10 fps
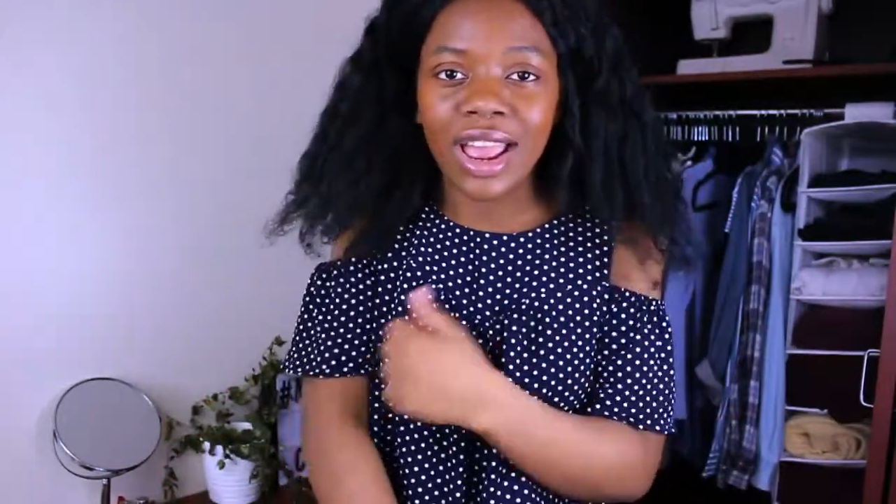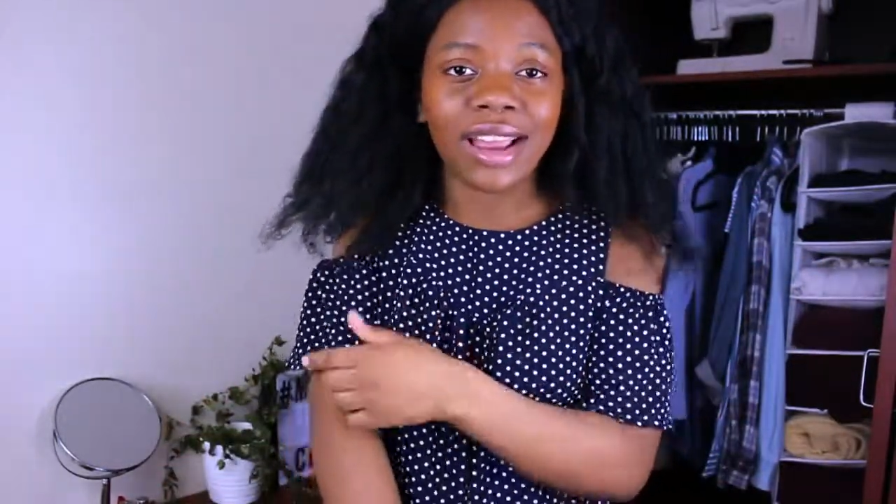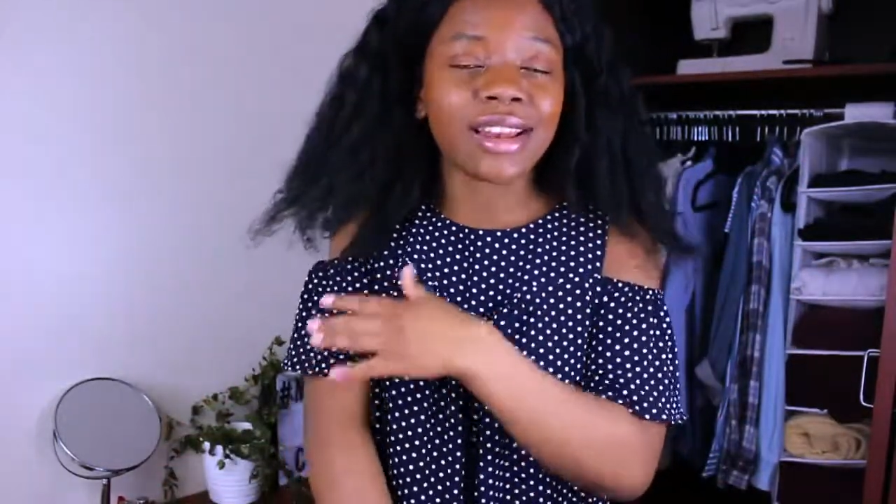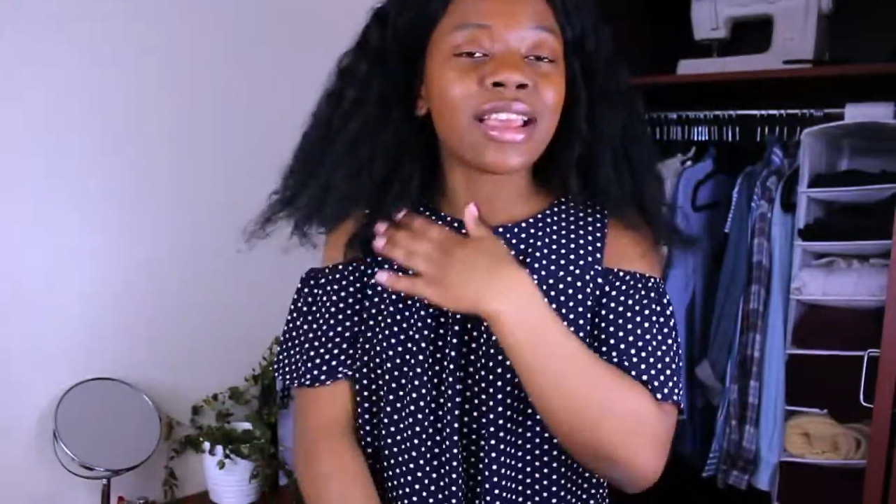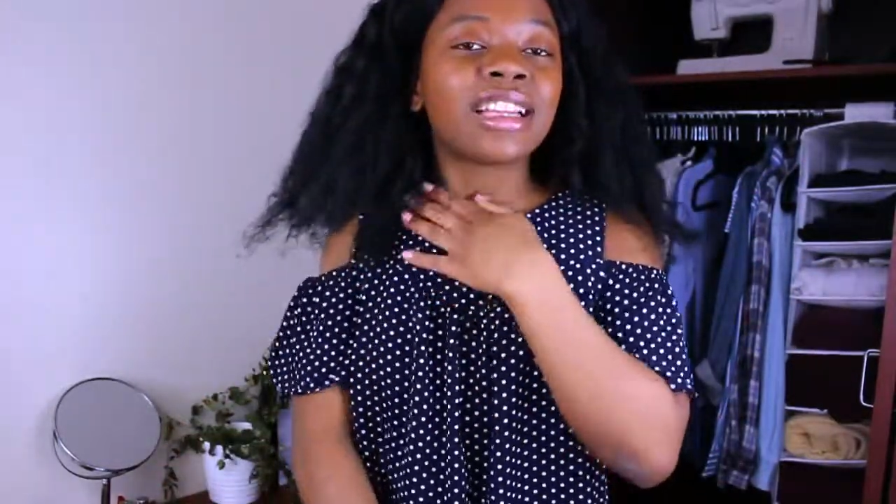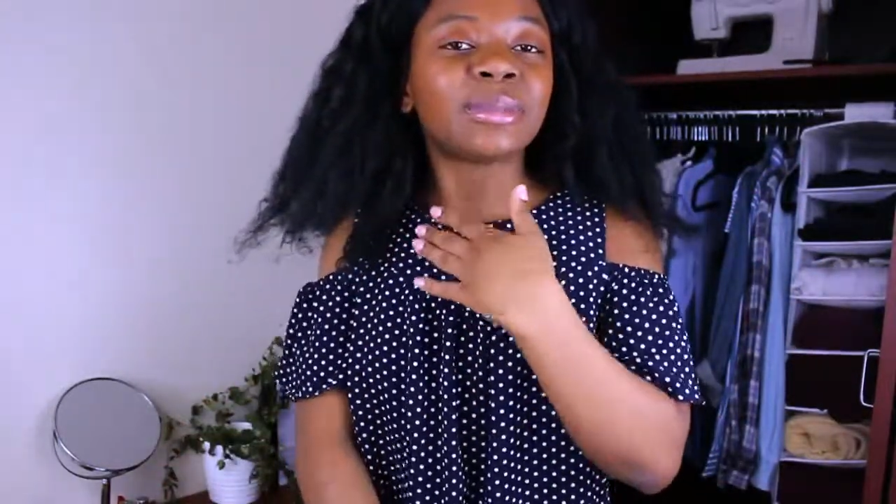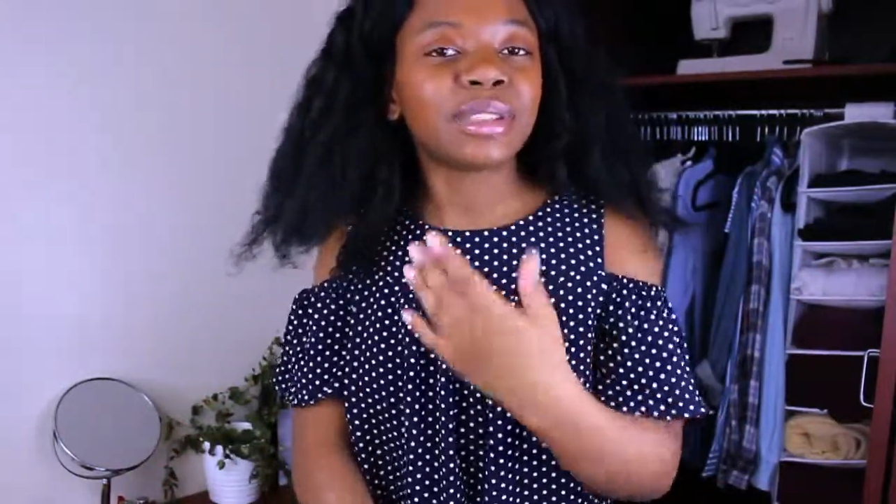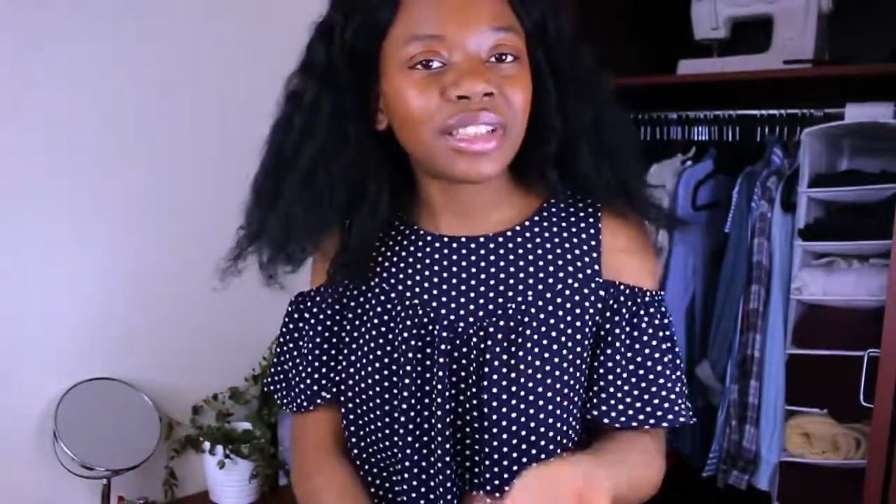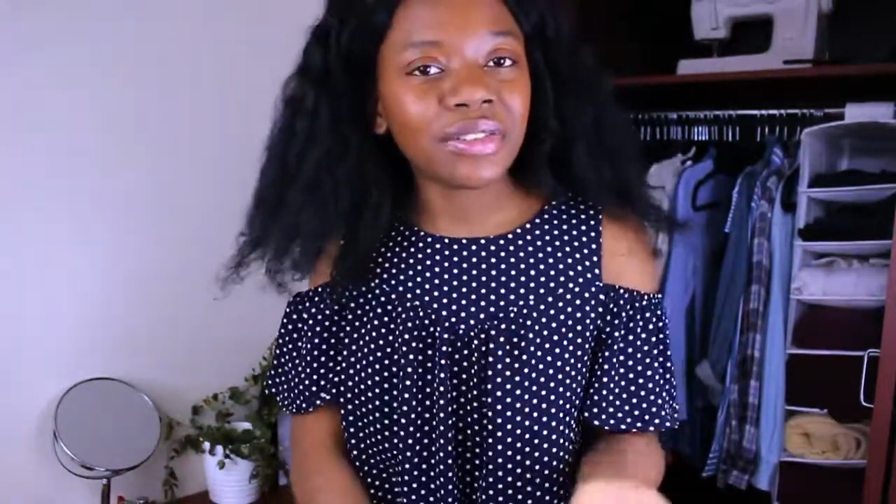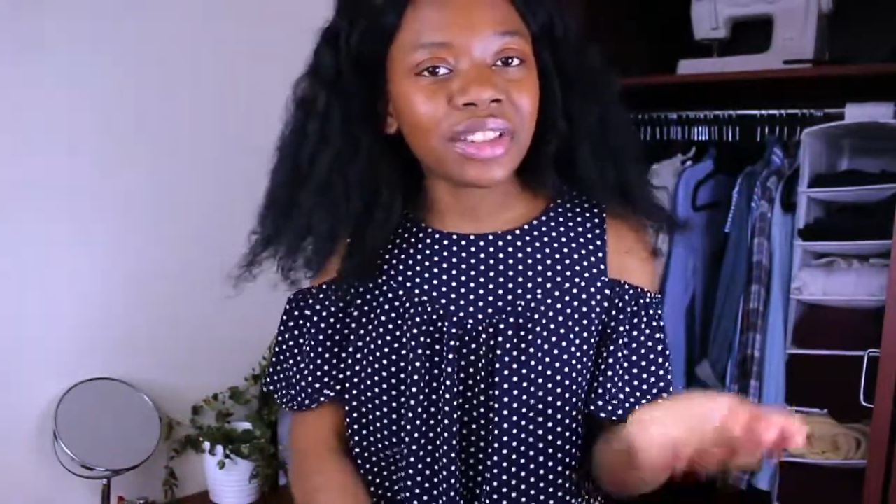and
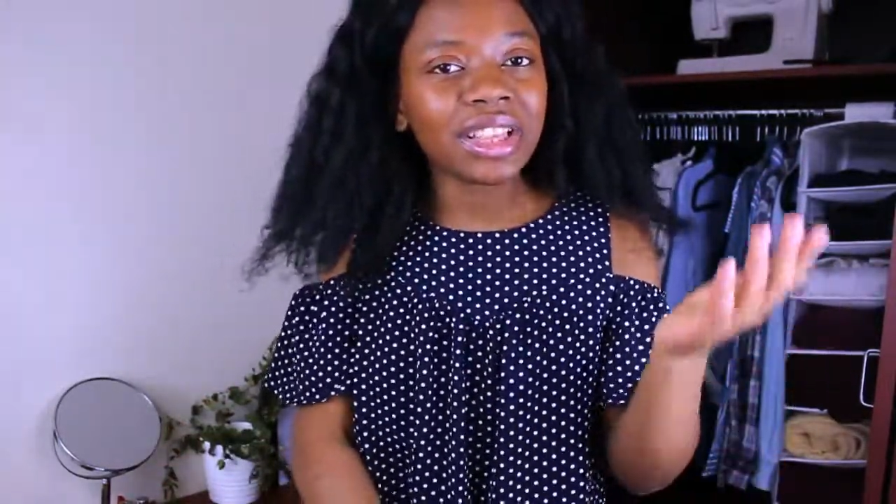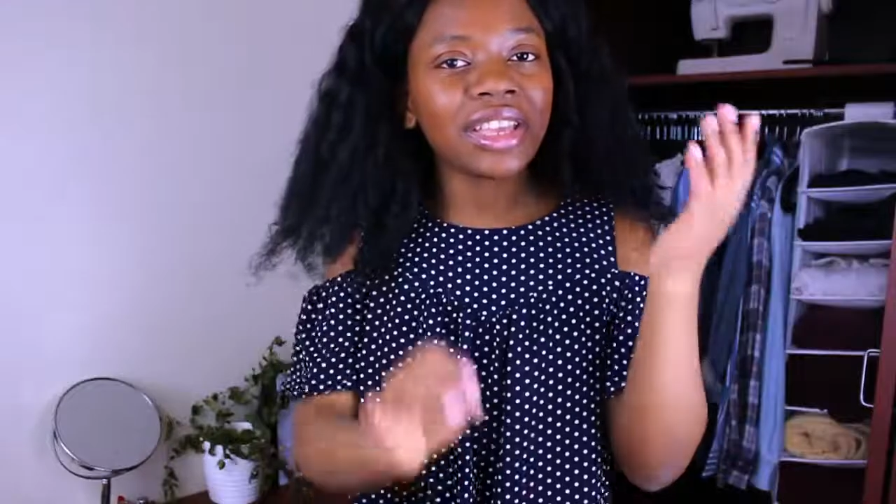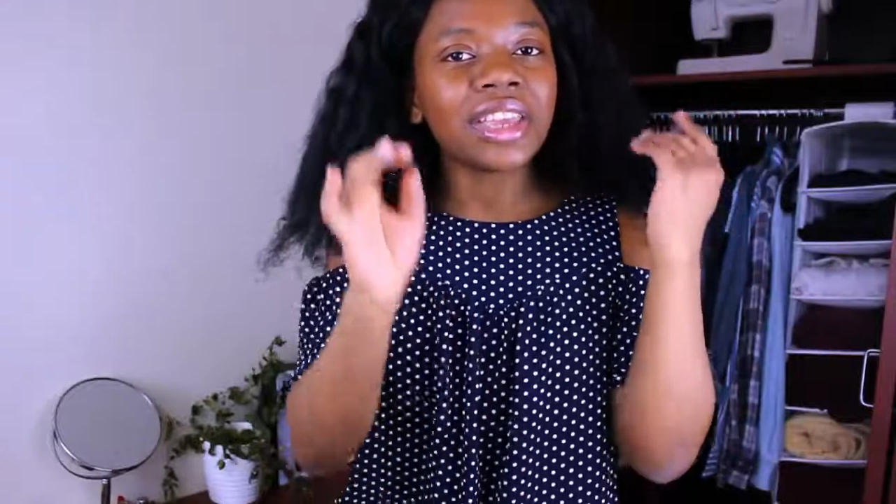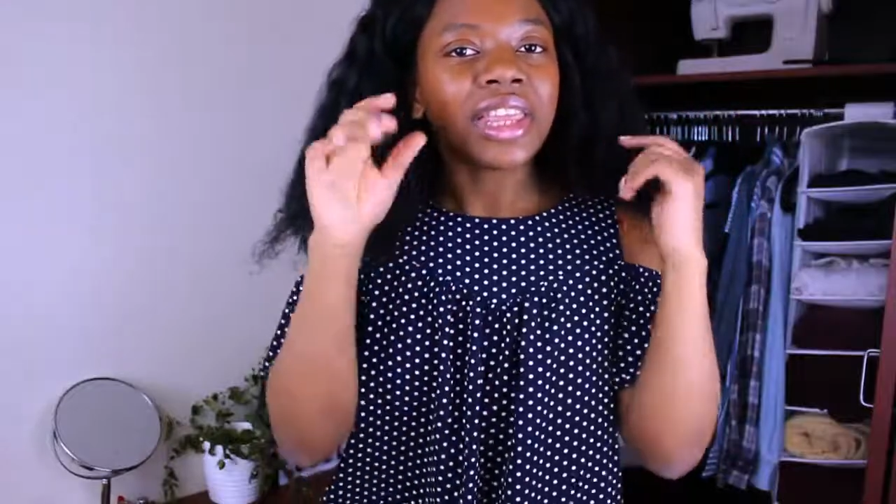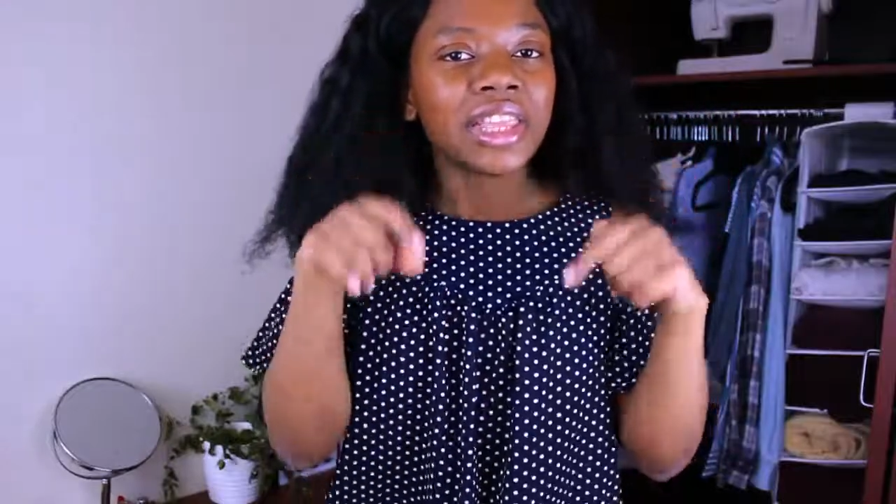specifically